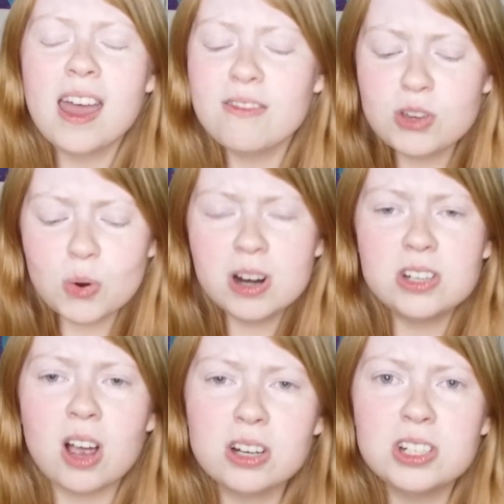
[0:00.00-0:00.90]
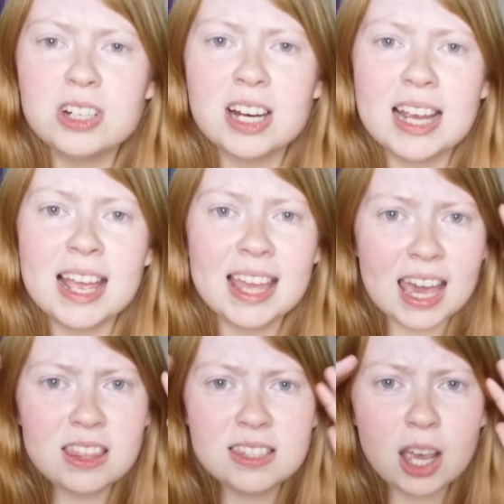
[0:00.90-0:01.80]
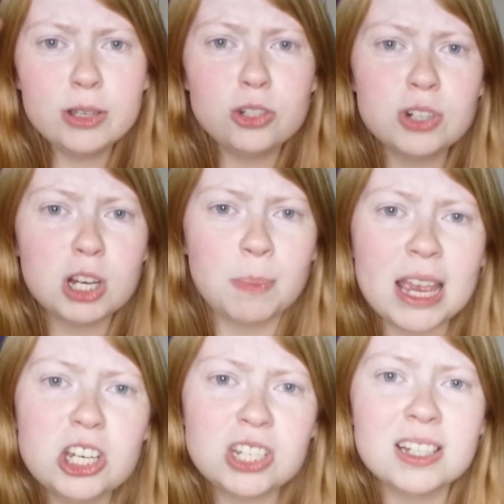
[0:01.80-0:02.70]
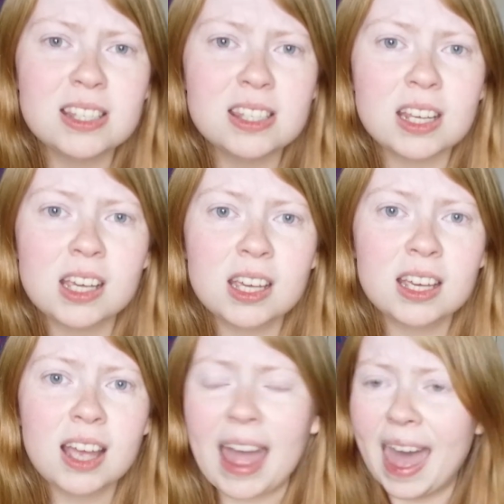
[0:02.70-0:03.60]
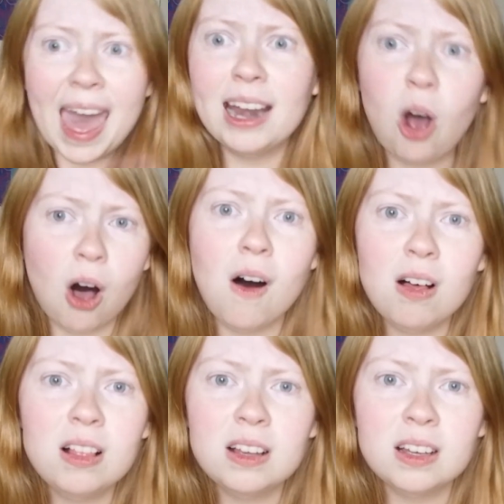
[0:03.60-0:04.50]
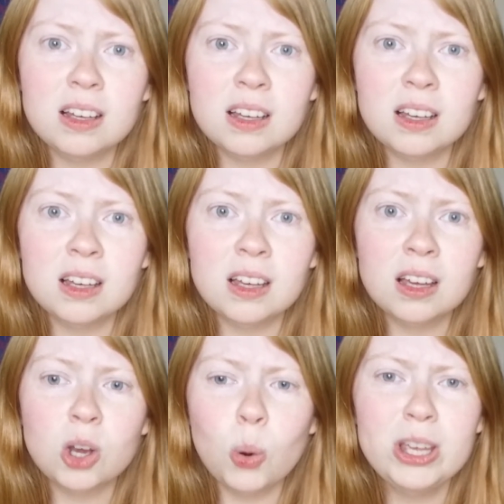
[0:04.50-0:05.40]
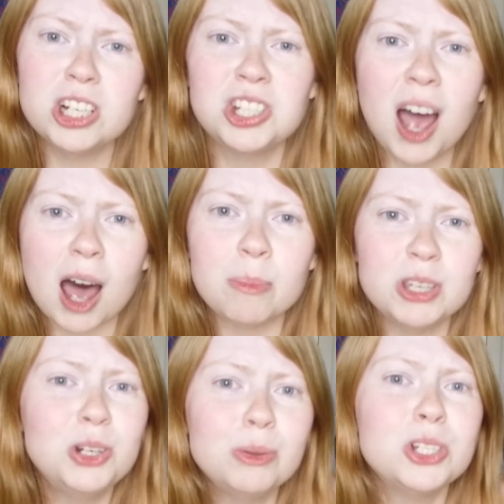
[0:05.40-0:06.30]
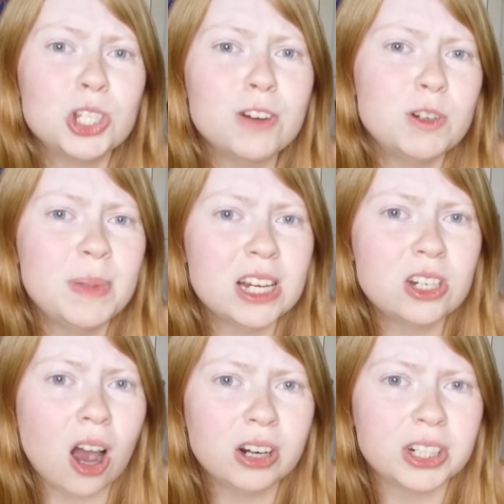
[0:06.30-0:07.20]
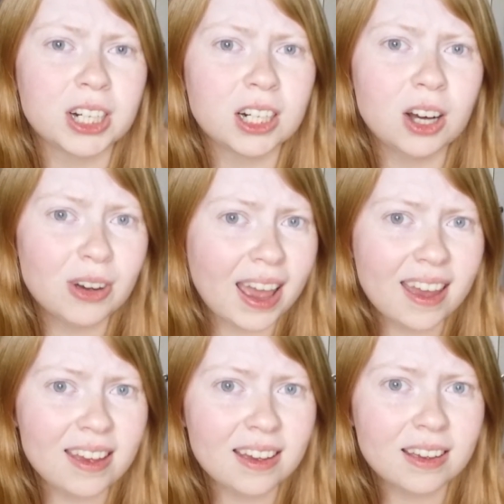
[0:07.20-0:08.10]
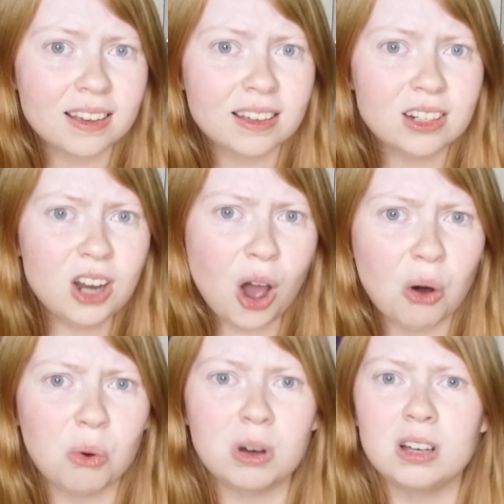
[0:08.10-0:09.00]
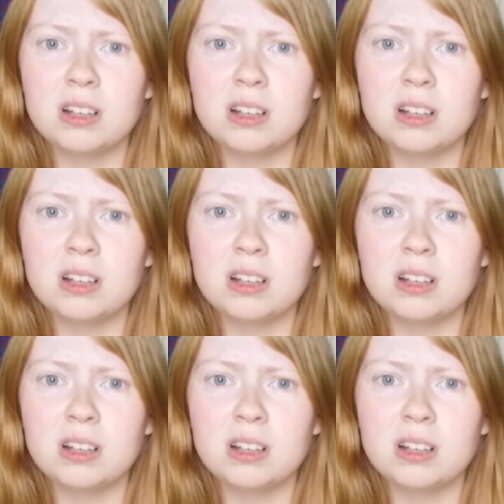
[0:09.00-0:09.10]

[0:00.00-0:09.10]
If you are a doctor and this is how you treat your patients at all, quit your job. You don't deserve to be a doctor, okay? No.